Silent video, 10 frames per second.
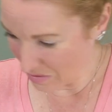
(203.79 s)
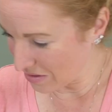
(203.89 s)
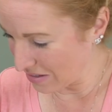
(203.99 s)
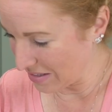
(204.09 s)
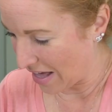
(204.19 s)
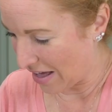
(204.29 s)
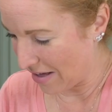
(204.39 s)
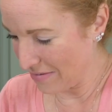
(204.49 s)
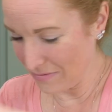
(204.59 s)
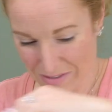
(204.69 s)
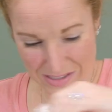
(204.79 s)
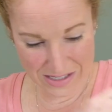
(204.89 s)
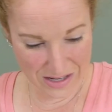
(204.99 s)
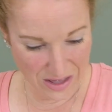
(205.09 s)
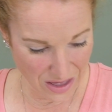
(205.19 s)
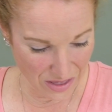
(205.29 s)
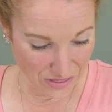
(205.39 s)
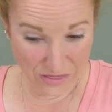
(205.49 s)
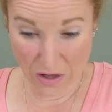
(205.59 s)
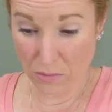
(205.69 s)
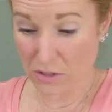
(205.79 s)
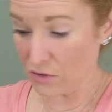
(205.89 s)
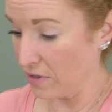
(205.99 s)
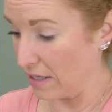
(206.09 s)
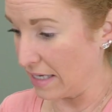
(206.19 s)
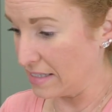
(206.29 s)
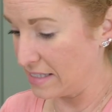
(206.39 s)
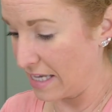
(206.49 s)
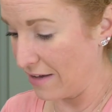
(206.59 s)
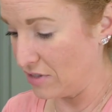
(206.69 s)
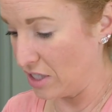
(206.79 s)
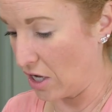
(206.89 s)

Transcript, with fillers: are gloves. Those feel like safety